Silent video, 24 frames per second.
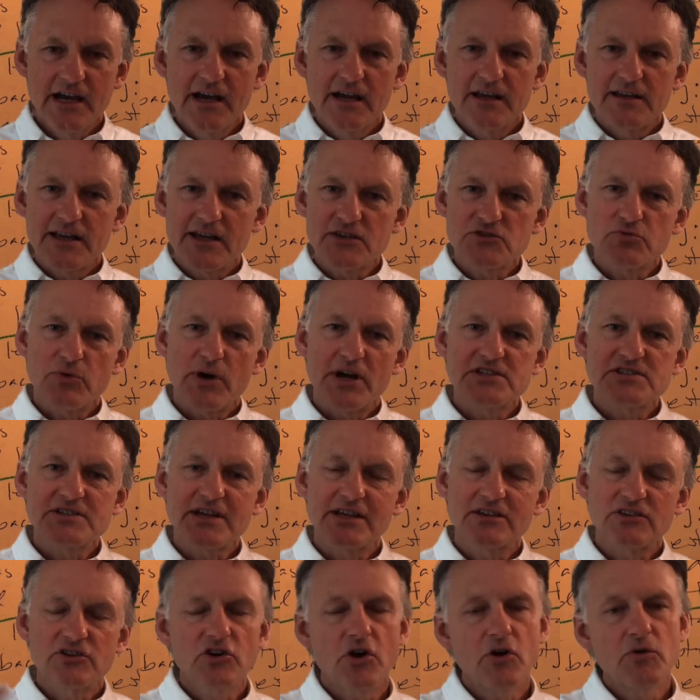That's why I
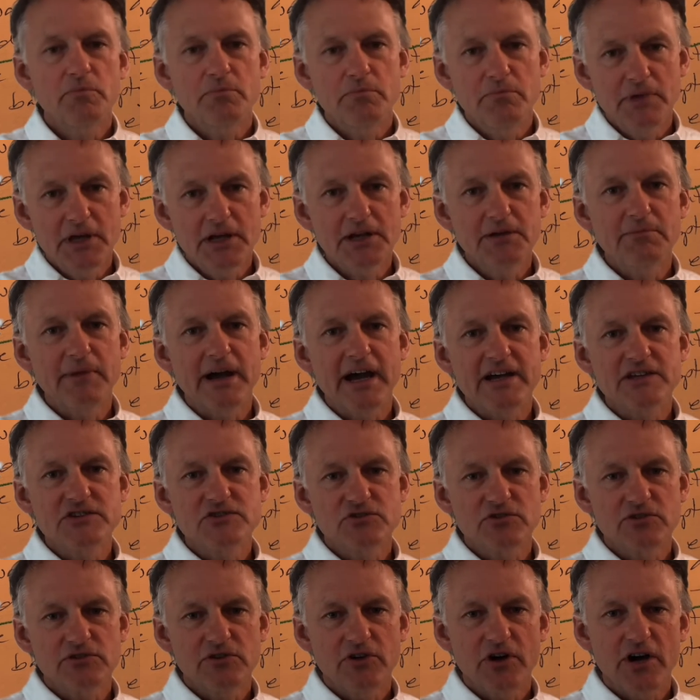say don't minimize
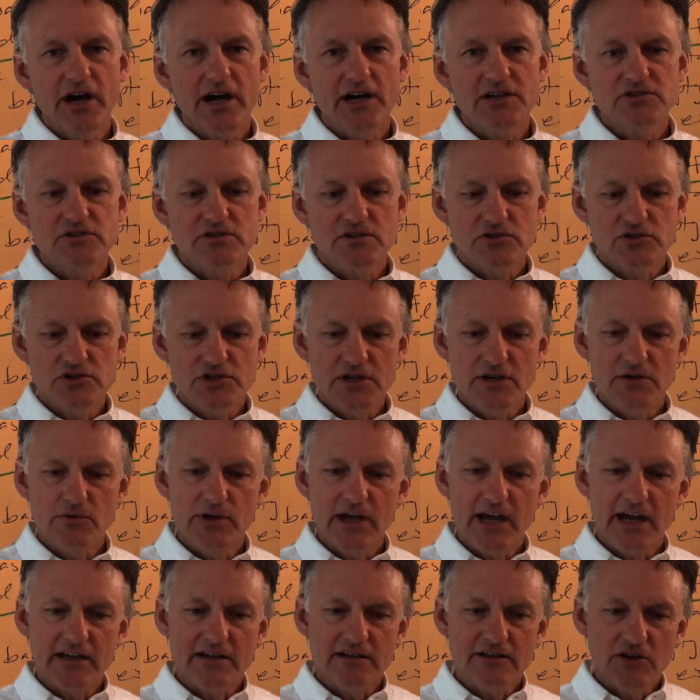her loss. She
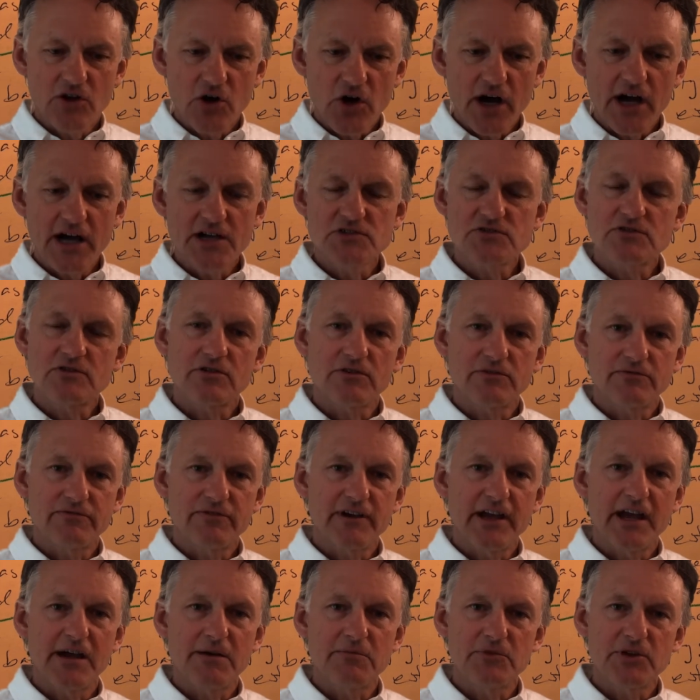had lost her
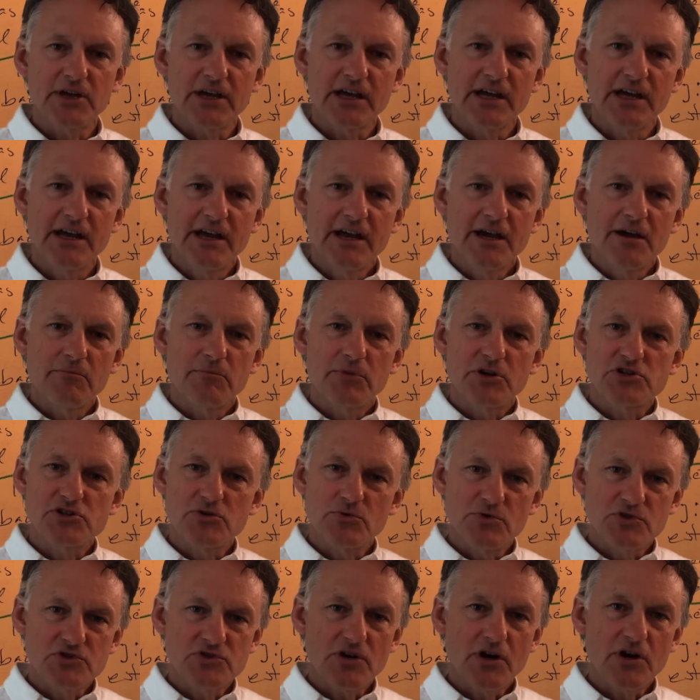family, but she
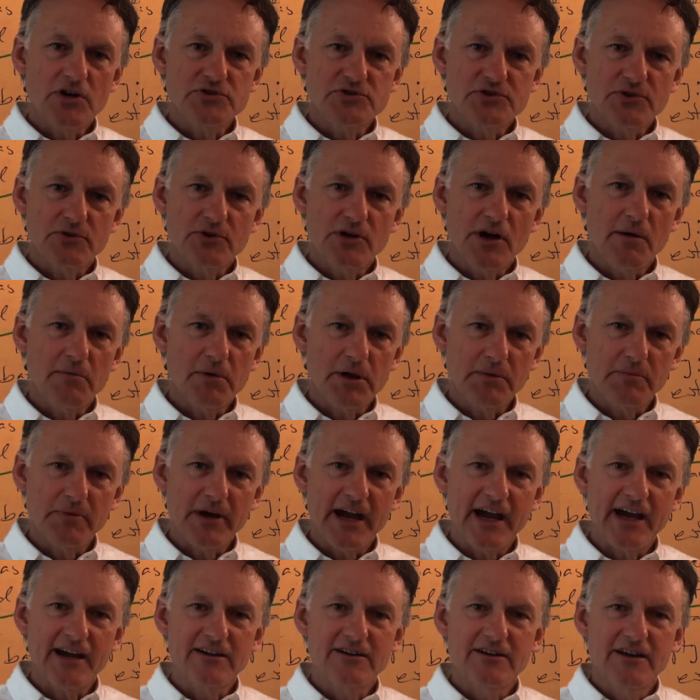was also coming
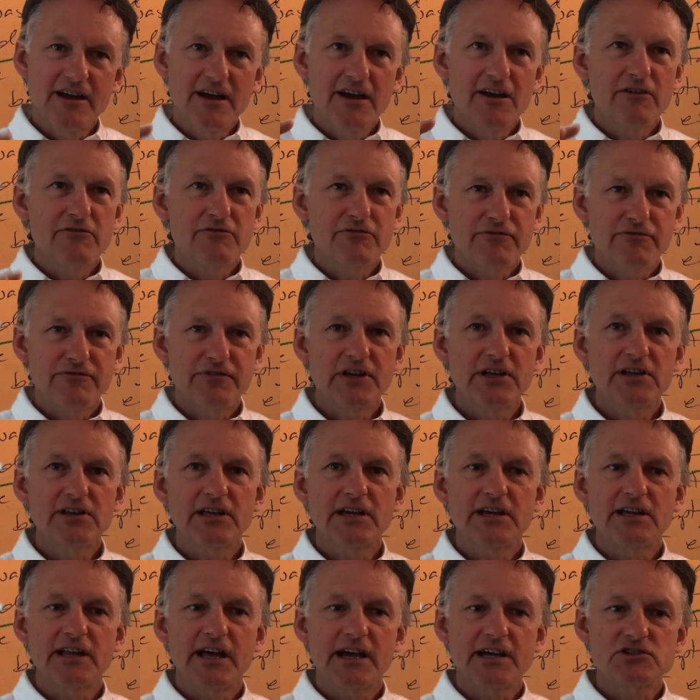back
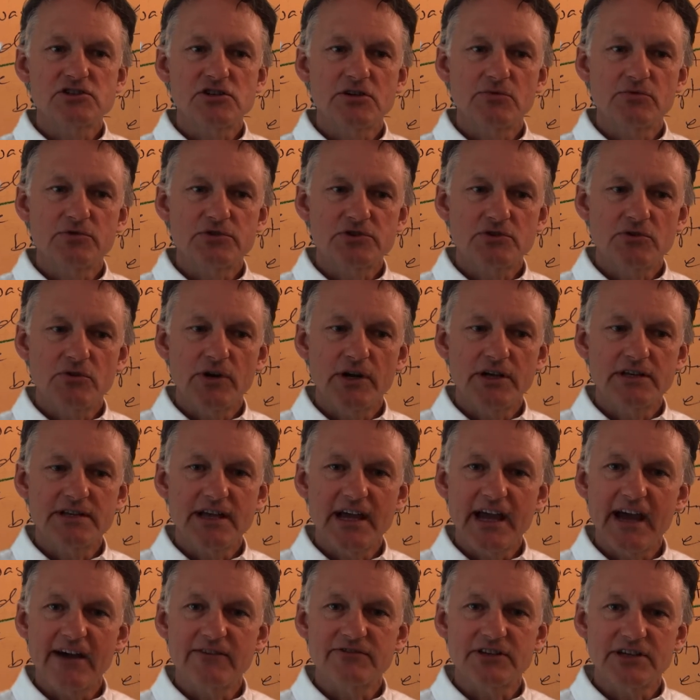feeling like she was going to
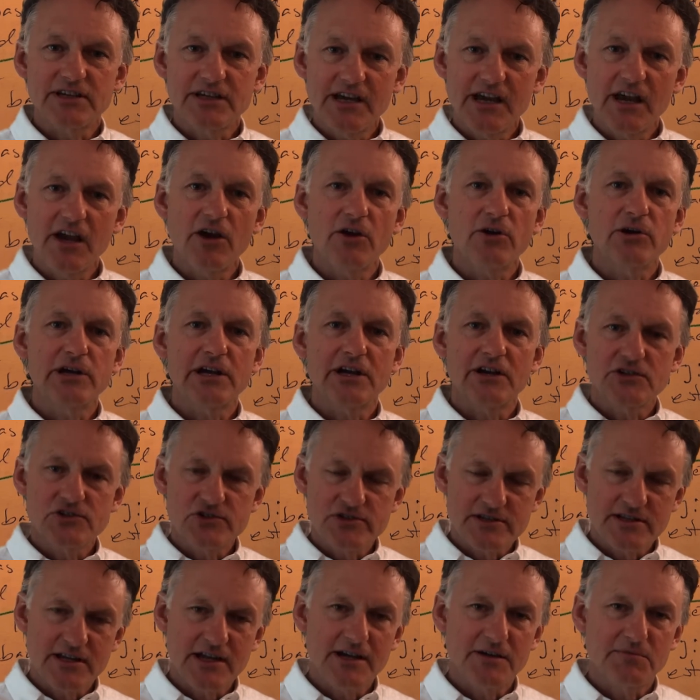have to carry a
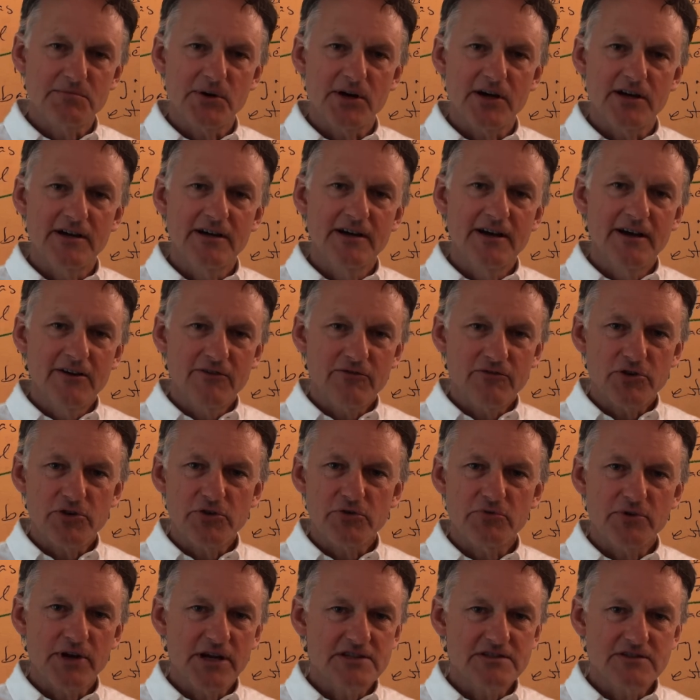stigma for
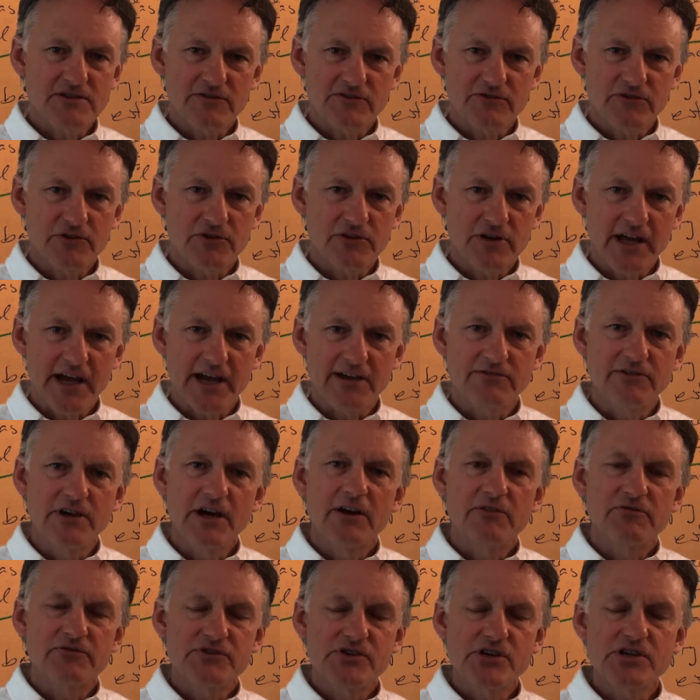the rest of her life.
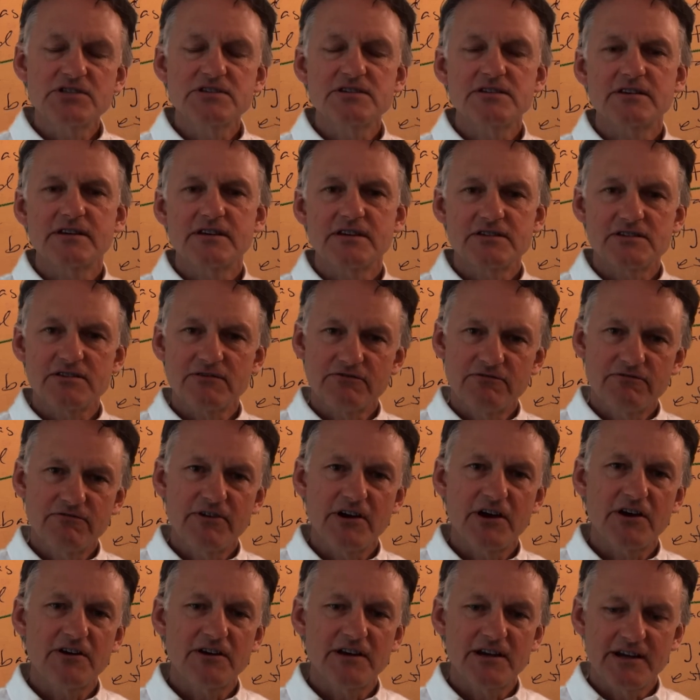This is
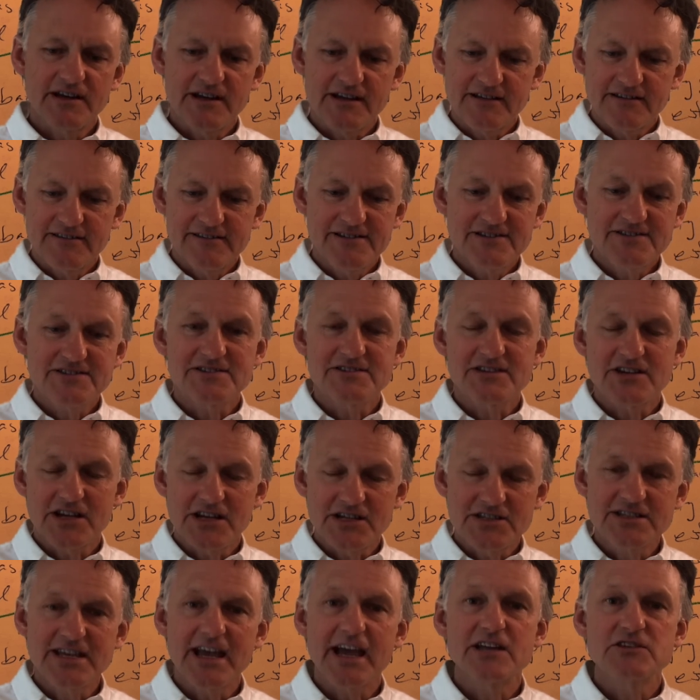an
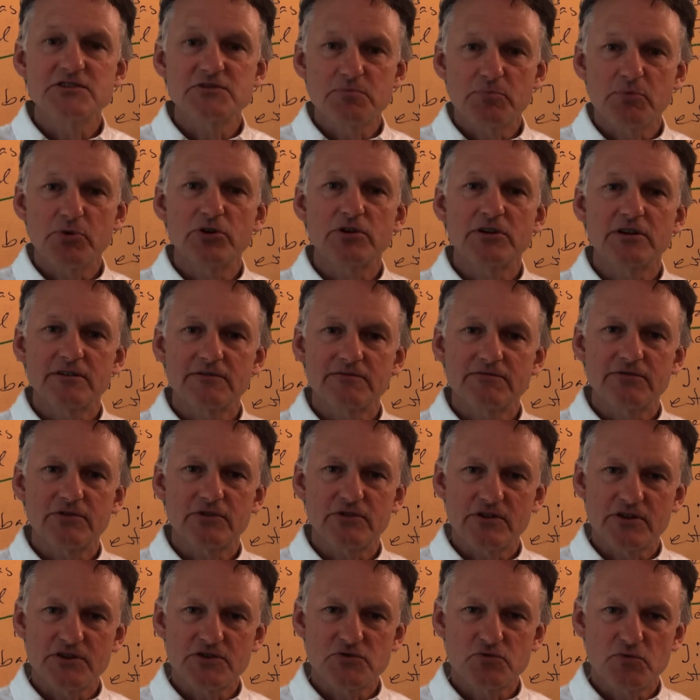intense burden for
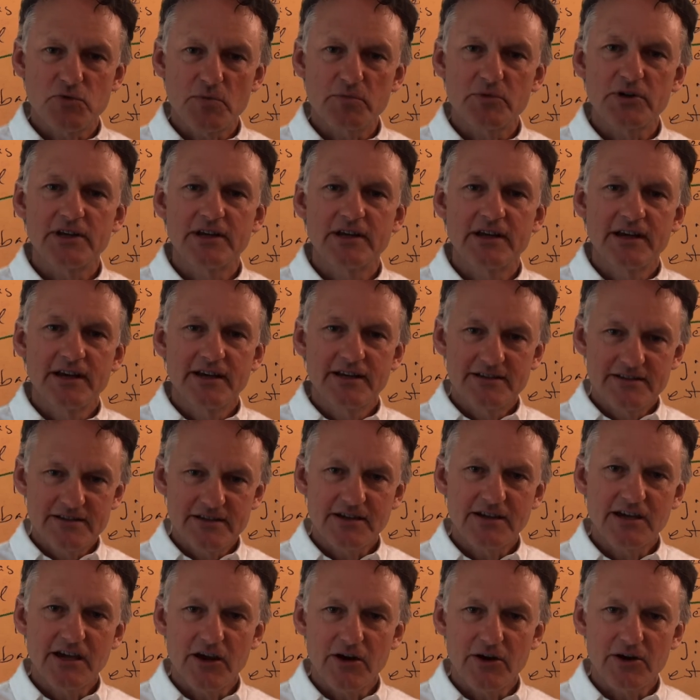this woman to
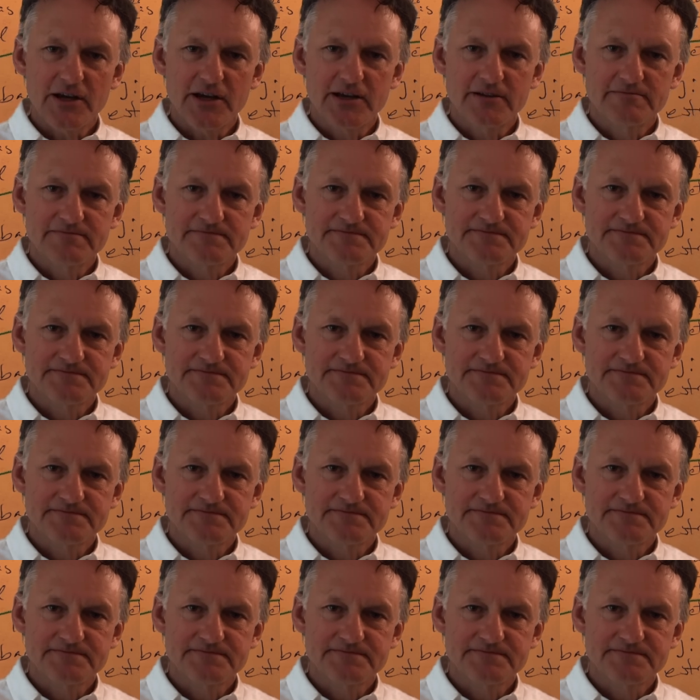carry.